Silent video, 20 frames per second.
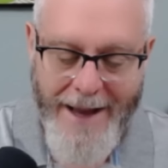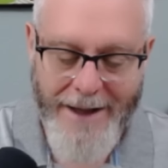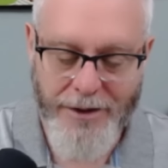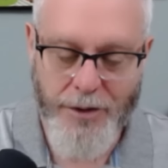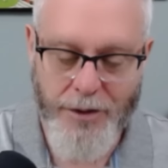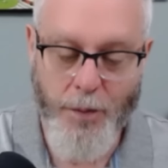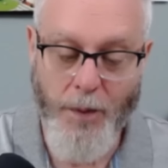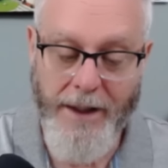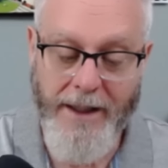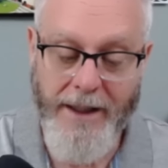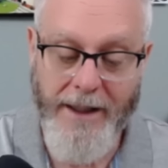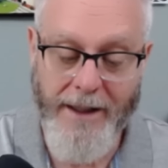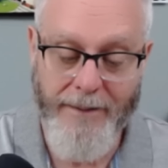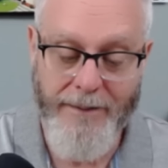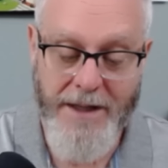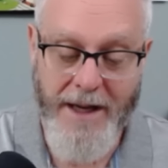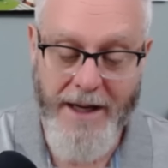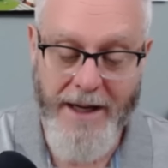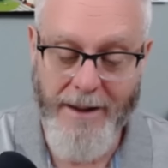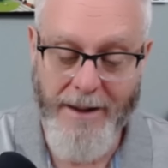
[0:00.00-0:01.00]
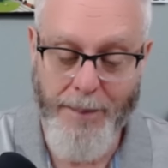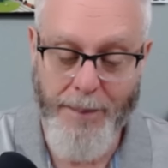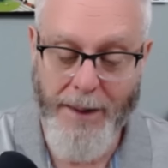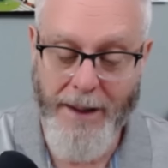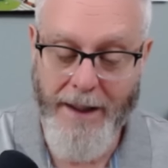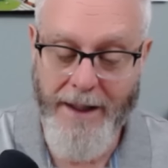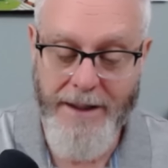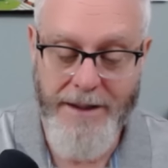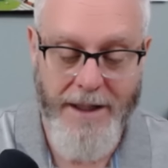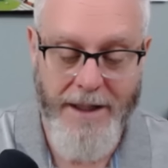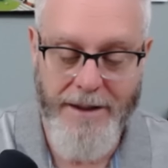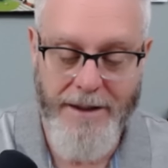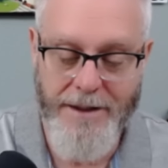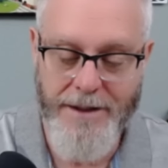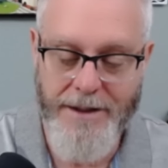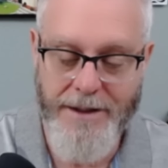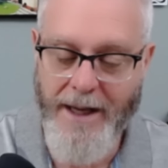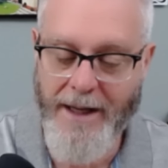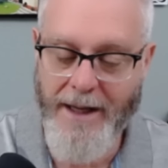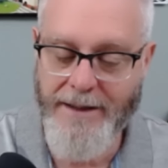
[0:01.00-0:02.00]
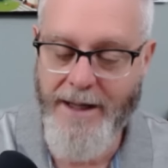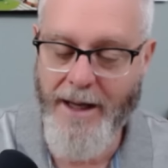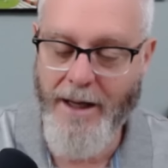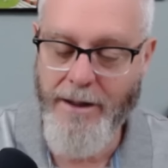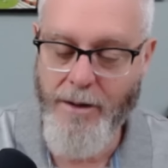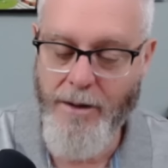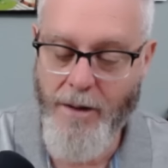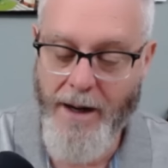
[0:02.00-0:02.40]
week have taken place. I just can't tell you